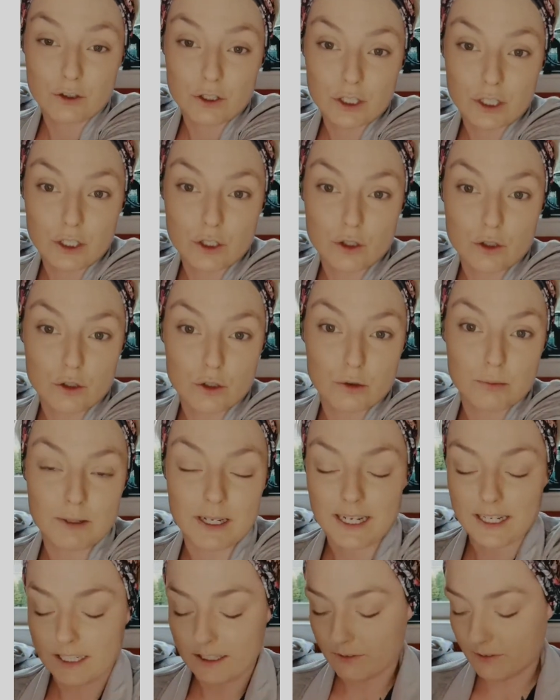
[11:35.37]
really do
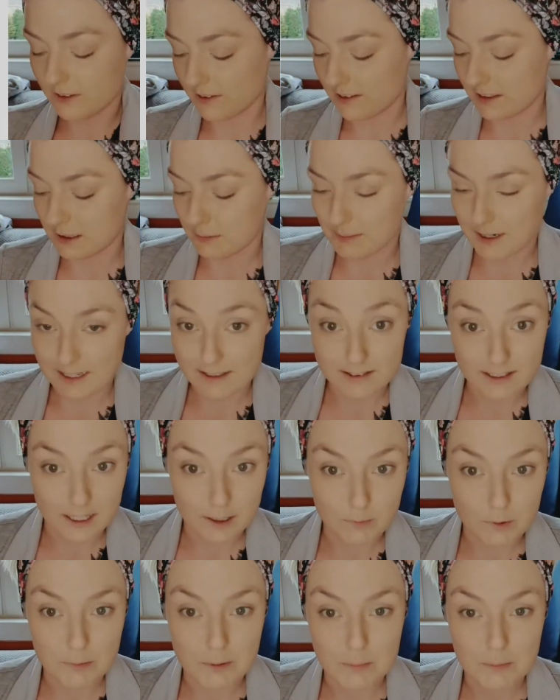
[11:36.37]
make a difference to my
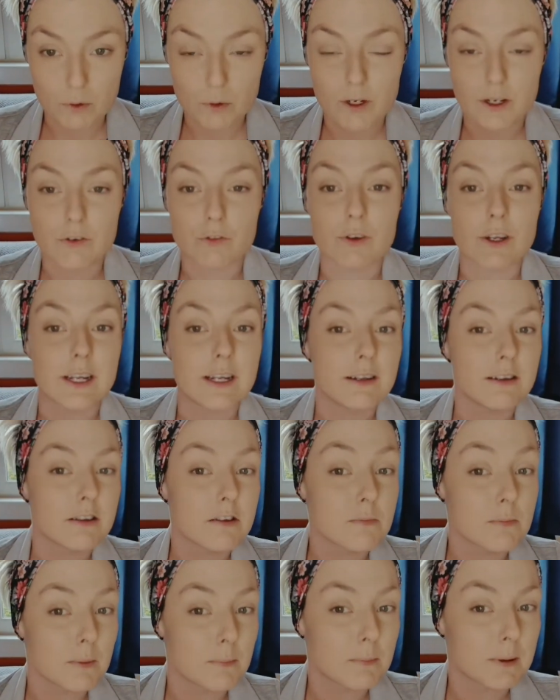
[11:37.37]
skin with my broken
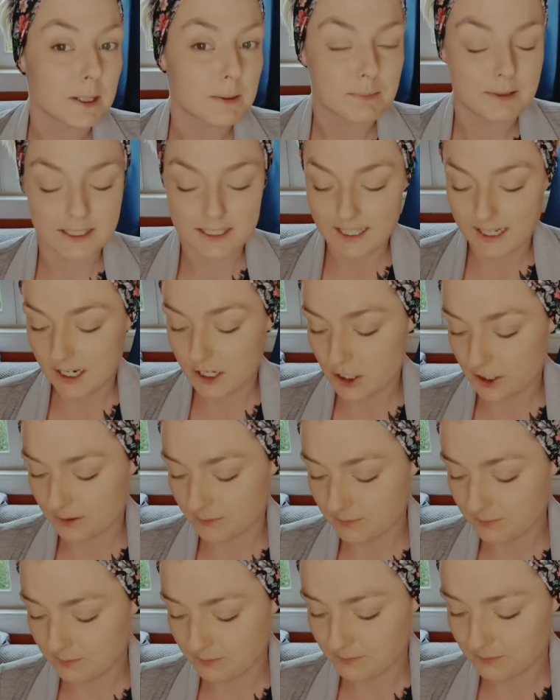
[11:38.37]
veins, my
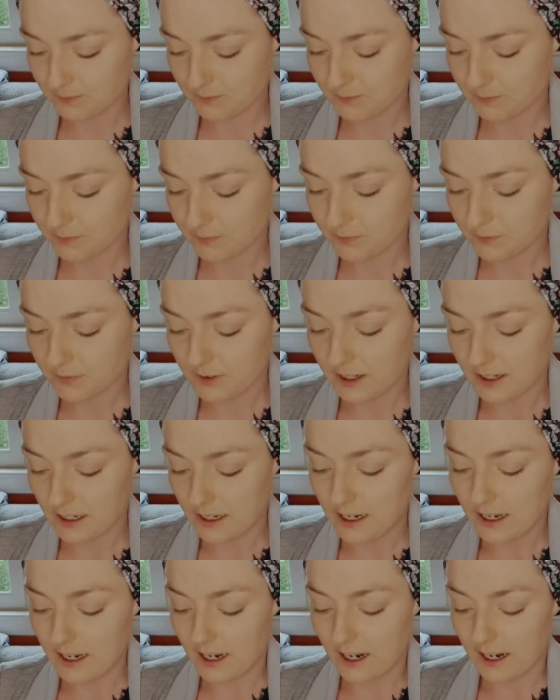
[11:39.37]
pigmentation.
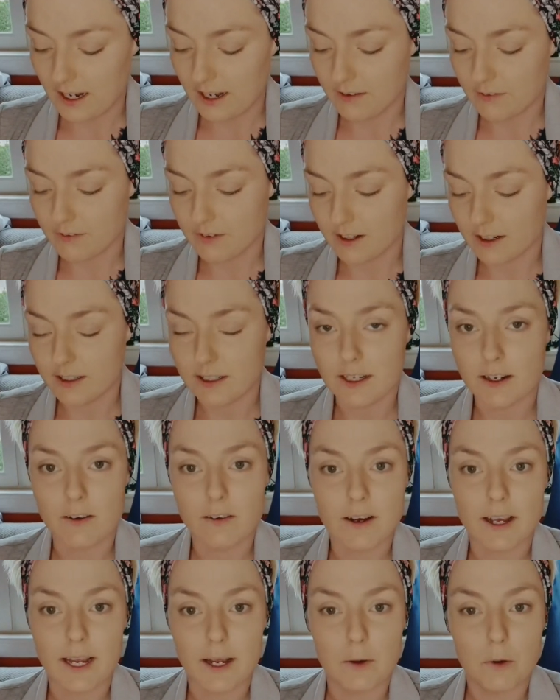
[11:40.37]
Every little
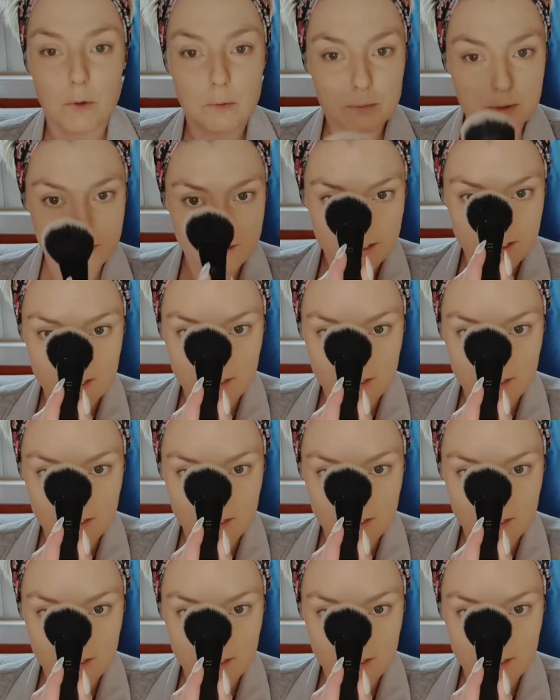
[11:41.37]
helps.